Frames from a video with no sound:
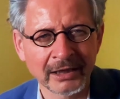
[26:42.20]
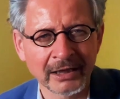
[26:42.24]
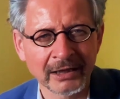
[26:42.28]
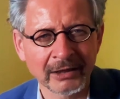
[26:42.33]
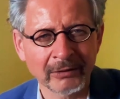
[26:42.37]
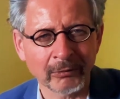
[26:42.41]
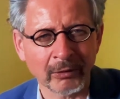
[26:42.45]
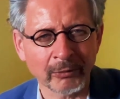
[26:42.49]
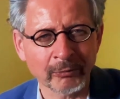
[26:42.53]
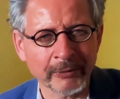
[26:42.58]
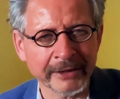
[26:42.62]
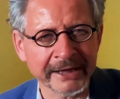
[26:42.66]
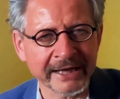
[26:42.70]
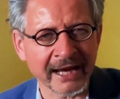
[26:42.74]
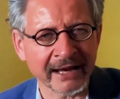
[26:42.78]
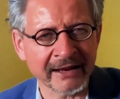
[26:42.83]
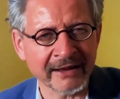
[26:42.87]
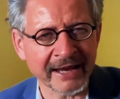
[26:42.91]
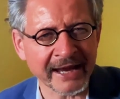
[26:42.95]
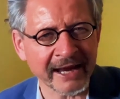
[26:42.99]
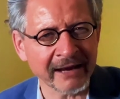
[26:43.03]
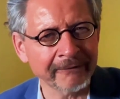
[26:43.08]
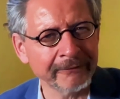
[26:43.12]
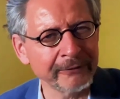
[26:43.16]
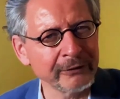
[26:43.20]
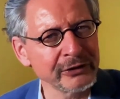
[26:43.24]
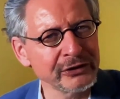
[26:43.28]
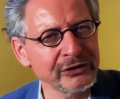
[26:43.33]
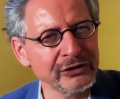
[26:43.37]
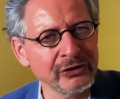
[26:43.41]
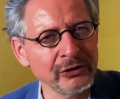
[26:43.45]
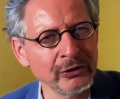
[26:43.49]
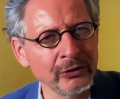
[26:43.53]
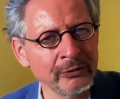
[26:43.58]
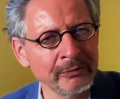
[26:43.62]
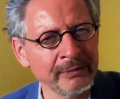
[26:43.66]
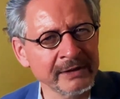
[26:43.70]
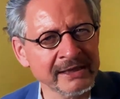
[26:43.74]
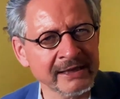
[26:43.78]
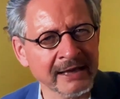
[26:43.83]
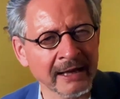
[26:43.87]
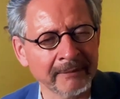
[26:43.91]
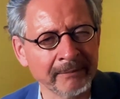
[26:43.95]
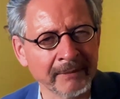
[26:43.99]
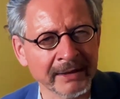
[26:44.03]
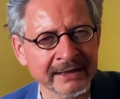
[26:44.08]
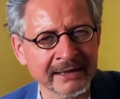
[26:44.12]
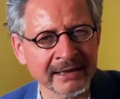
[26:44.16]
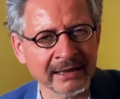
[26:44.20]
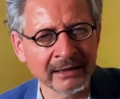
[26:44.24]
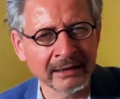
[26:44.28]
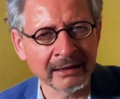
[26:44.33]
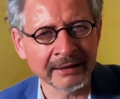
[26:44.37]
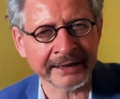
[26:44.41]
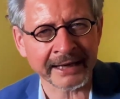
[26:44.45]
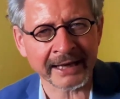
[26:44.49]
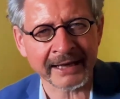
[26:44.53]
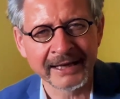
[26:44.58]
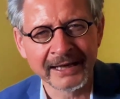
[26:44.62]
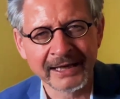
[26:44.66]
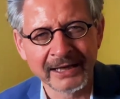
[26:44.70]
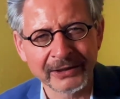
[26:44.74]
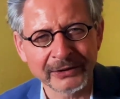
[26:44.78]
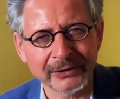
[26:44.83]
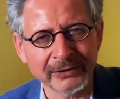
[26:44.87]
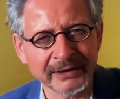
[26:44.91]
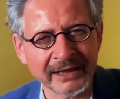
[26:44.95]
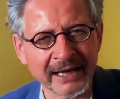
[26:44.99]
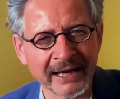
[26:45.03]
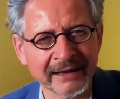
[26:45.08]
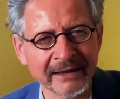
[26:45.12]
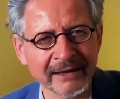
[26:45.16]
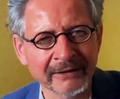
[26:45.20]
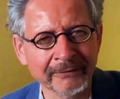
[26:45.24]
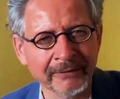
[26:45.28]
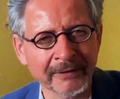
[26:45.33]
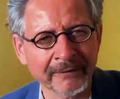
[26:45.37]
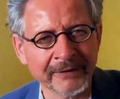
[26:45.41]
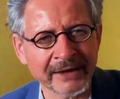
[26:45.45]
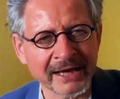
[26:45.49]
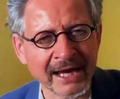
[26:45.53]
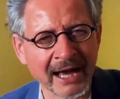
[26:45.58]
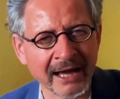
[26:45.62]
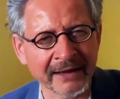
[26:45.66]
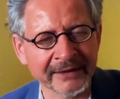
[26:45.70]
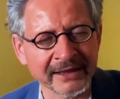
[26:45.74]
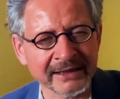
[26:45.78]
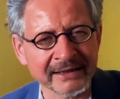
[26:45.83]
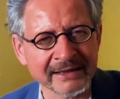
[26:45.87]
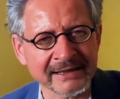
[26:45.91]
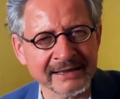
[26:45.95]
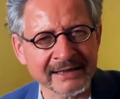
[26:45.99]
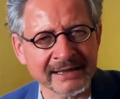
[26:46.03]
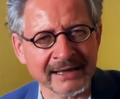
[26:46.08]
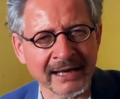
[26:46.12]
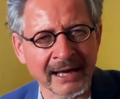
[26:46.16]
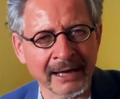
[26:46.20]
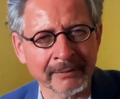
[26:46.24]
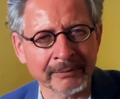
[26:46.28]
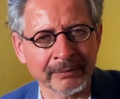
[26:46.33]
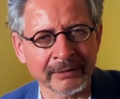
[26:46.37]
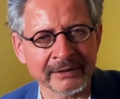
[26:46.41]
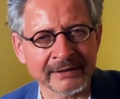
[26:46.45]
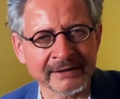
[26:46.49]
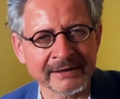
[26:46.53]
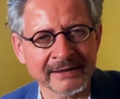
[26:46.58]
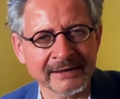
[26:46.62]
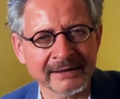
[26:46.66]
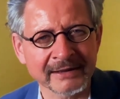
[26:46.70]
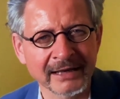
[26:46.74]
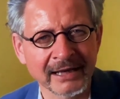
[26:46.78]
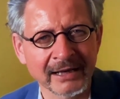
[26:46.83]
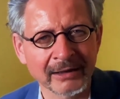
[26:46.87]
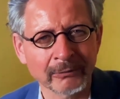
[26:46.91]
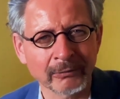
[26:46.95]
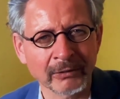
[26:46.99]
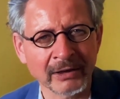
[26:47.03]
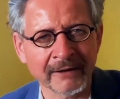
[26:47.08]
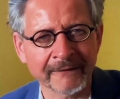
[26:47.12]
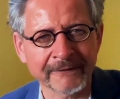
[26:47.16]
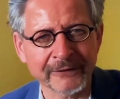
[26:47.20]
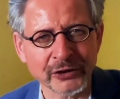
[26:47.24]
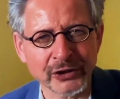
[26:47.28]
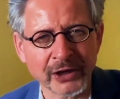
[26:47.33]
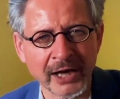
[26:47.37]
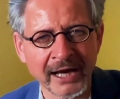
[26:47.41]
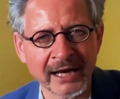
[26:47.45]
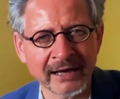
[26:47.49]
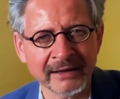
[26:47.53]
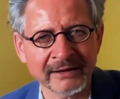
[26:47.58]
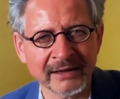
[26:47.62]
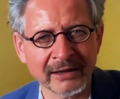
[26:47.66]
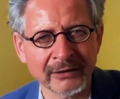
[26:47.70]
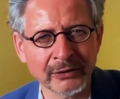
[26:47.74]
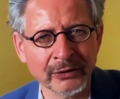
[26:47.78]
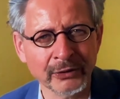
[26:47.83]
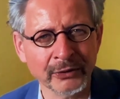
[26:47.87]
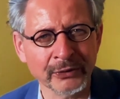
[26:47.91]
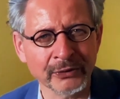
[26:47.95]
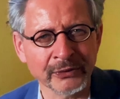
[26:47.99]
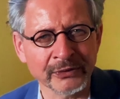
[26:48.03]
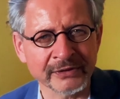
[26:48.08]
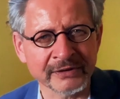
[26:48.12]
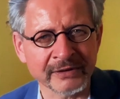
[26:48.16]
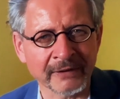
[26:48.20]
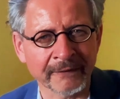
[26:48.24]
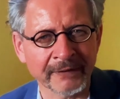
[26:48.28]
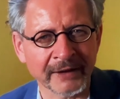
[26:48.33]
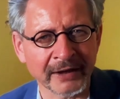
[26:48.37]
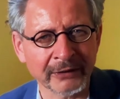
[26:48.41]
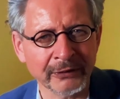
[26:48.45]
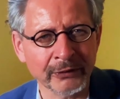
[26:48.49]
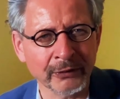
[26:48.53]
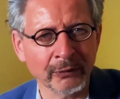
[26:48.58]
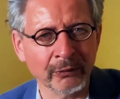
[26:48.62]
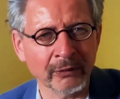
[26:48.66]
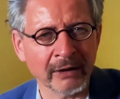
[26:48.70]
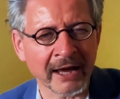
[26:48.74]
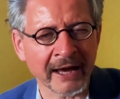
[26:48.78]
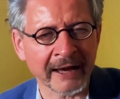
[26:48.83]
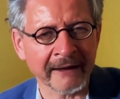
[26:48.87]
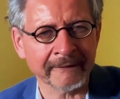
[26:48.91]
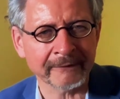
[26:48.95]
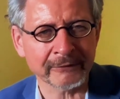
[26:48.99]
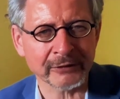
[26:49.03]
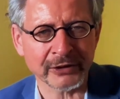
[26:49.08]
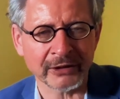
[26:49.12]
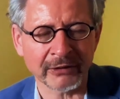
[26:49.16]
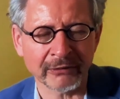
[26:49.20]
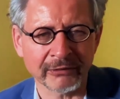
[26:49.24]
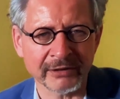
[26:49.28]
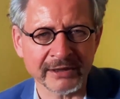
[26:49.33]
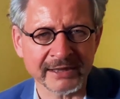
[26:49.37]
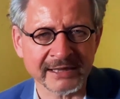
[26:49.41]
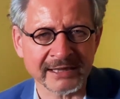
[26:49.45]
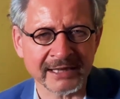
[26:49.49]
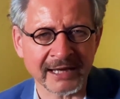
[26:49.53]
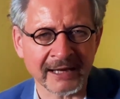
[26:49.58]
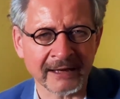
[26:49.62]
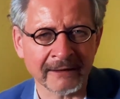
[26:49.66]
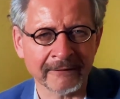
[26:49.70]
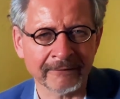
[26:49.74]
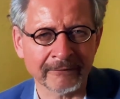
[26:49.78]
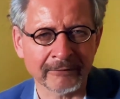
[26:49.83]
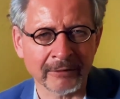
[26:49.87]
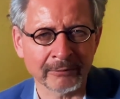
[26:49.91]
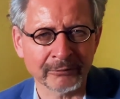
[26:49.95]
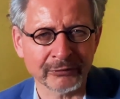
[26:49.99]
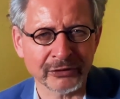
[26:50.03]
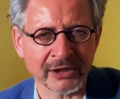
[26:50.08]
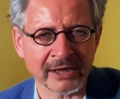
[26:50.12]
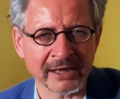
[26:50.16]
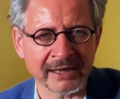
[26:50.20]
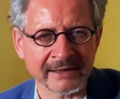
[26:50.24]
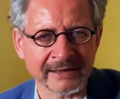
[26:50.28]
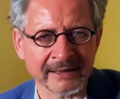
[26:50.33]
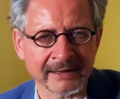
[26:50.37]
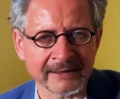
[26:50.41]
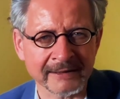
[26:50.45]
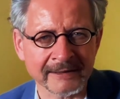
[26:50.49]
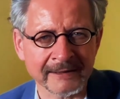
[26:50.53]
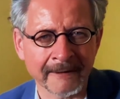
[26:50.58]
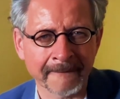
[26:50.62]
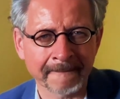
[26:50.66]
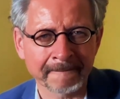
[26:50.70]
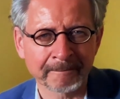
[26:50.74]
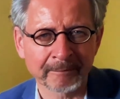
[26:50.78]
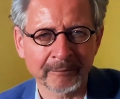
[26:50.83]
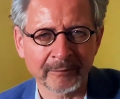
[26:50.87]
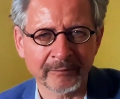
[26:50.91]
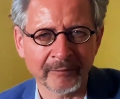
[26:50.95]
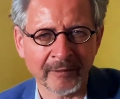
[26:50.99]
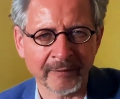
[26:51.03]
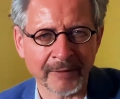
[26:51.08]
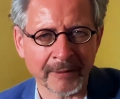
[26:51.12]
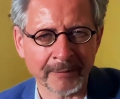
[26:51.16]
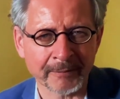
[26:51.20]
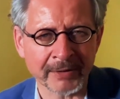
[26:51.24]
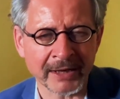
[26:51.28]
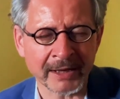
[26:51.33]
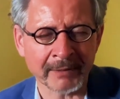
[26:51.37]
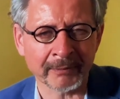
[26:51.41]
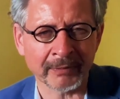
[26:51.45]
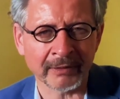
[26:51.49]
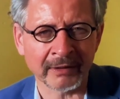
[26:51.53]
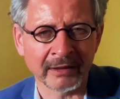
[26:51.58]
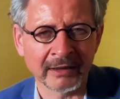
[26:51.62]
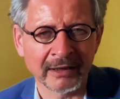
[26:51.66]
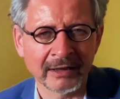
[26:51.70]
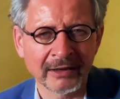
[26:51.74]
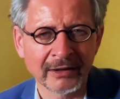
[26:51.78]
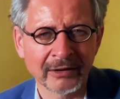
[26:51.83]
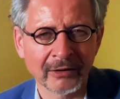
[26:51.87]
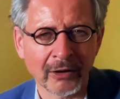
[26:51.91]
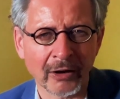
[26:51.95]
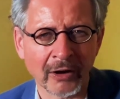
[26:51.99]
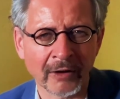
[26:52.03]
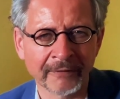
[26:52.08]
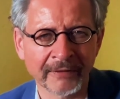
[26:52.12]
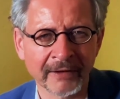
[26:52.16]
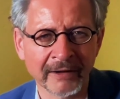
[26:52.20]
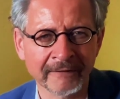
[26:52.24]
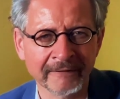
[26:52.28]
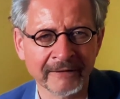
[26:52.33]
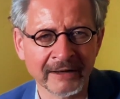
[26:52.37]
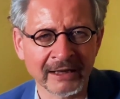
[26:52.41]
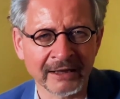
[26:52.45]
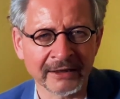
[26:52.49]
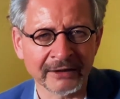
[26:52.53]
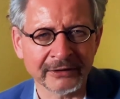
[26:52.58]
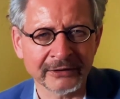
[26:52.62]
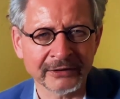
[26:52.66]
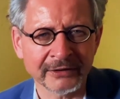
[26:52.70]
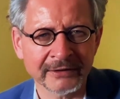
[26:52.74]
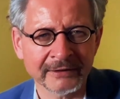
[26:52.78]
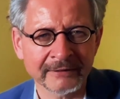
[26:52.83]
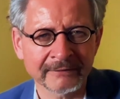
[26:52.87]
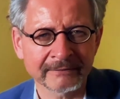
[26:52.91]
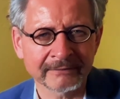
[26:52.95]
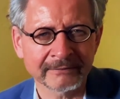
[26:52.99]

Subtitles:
What we can therefore assume is that Matilda, together with the other disciples, will have shared the news of the new life she received from Jesus with the people of her village.